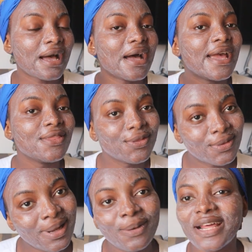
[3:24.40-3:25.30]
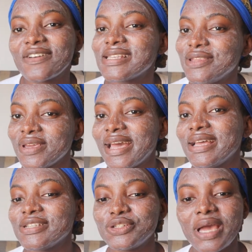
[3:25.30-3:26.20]
and I would have said you
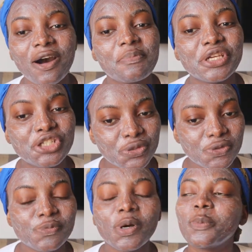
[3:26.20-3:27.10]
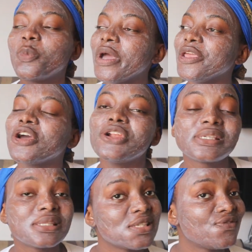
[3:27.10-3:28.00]
guys should help me choose, but when you're gonna
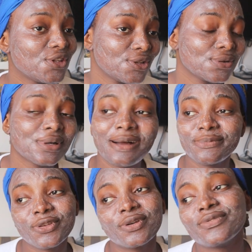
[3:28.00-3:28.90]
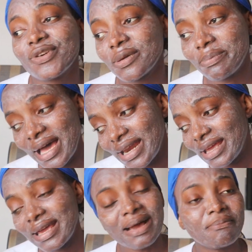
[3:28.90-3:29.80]
see this video, I'm done for the
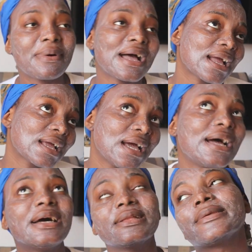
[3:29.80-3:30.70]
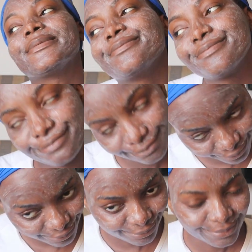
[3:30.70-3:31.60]
party, I'm back. And
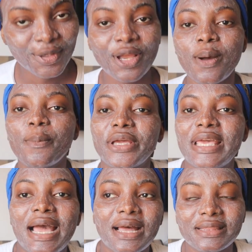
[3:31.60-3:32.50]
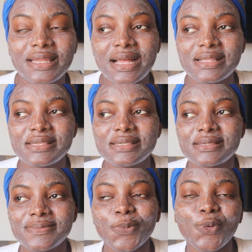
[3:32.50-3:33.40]
but yeah,
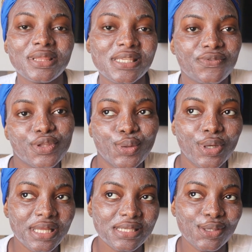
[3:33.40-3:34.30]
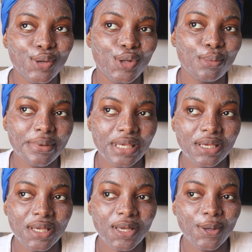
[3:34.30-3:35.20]
that's what this video is gonna be.
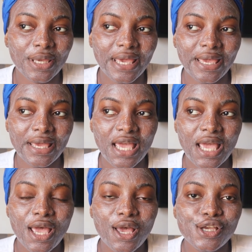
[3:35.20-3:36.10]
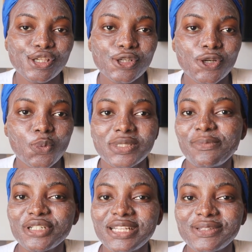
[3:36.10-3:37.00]
Okay, so without
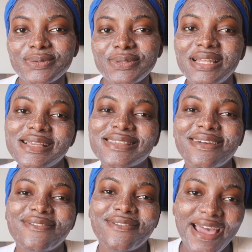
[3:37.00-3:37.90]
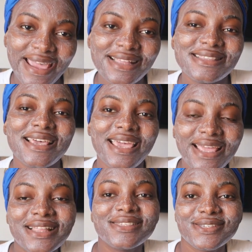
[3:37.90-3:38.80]
much ado, let's get right
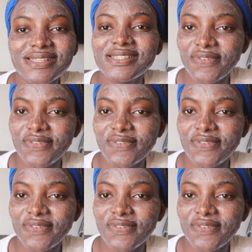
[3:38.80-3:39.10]
into this